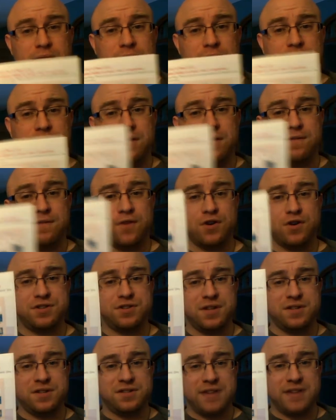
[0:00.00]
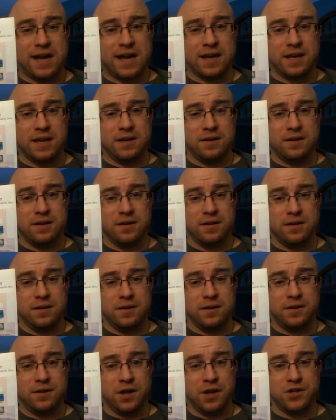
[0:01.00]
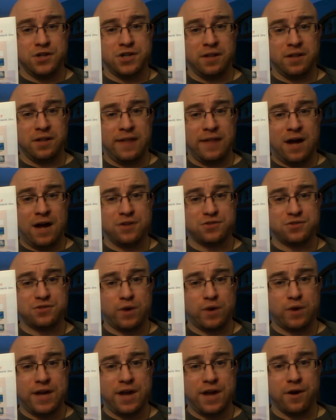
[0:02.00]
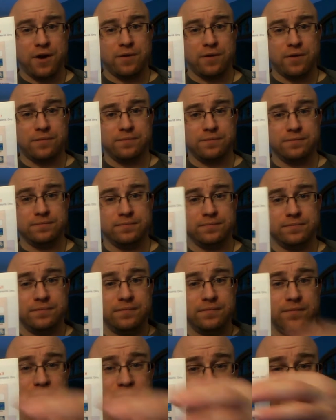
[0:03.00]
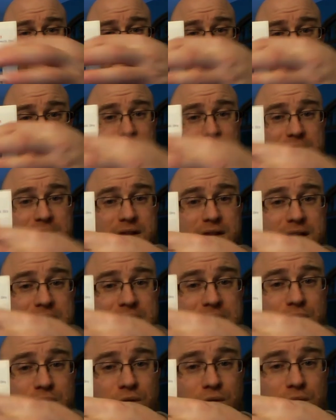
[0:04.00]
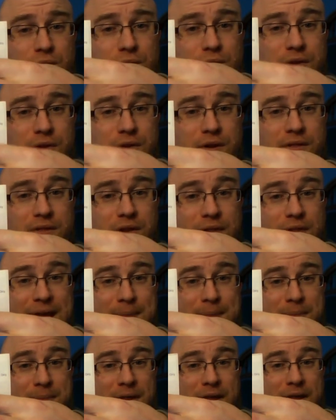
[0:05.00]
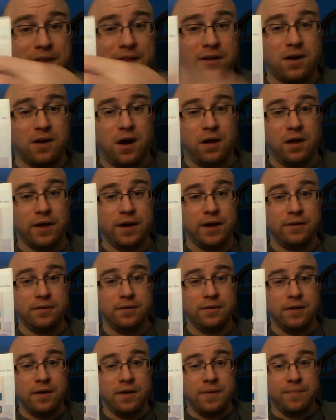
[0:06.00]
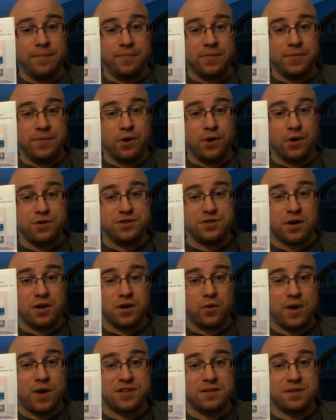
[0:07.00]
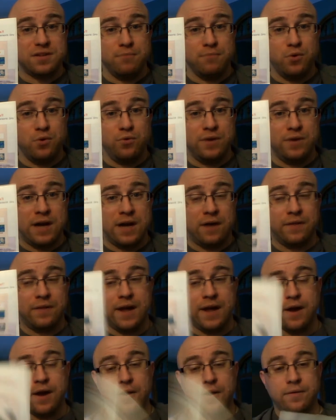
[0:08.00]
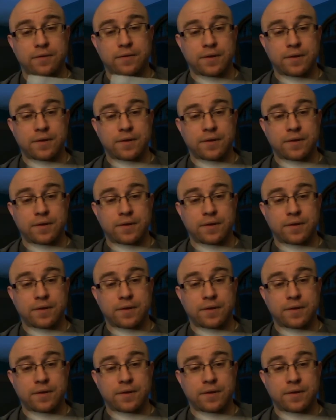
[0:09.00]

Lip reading: the first and second dungeon layouts were here. There's like the eagle or the lamp, I like to call it. There's the crescent moon down there.